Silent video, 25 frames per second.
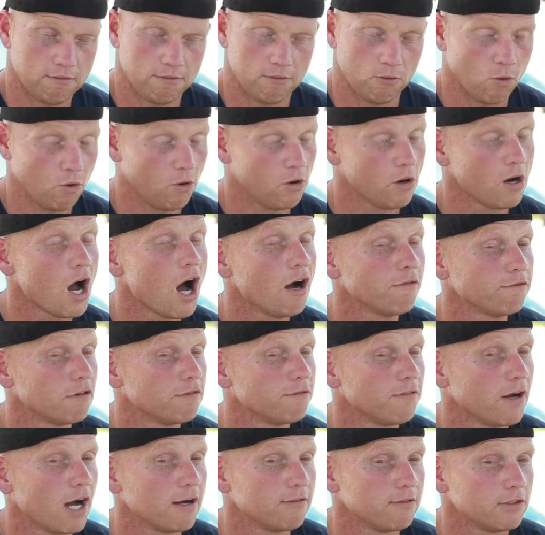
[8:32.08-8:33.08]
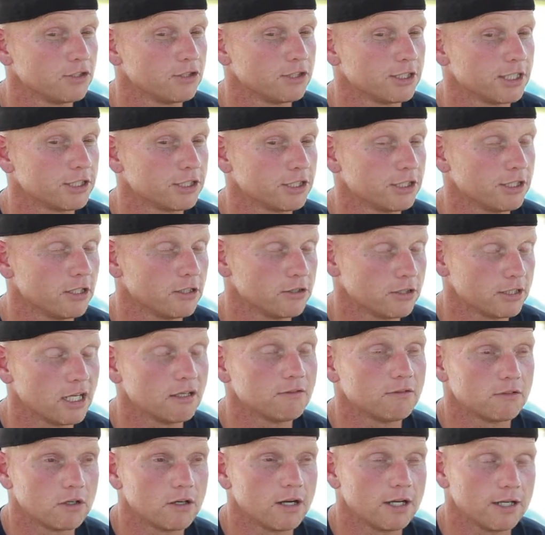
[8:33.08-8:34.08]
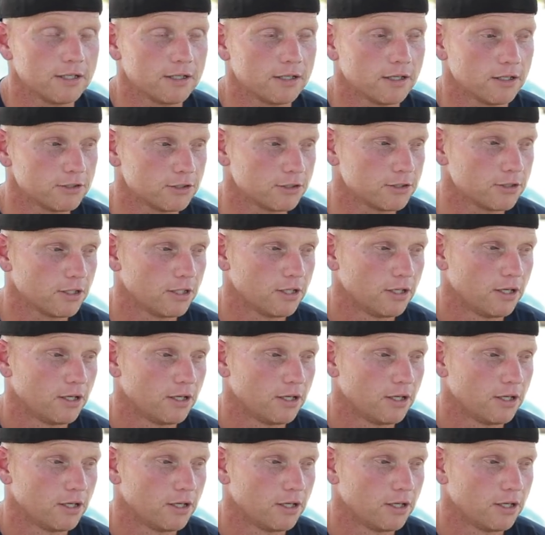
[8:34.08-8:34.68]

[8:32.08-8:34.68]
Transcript: on and off for 5 or 6 years, 7 or 8 years.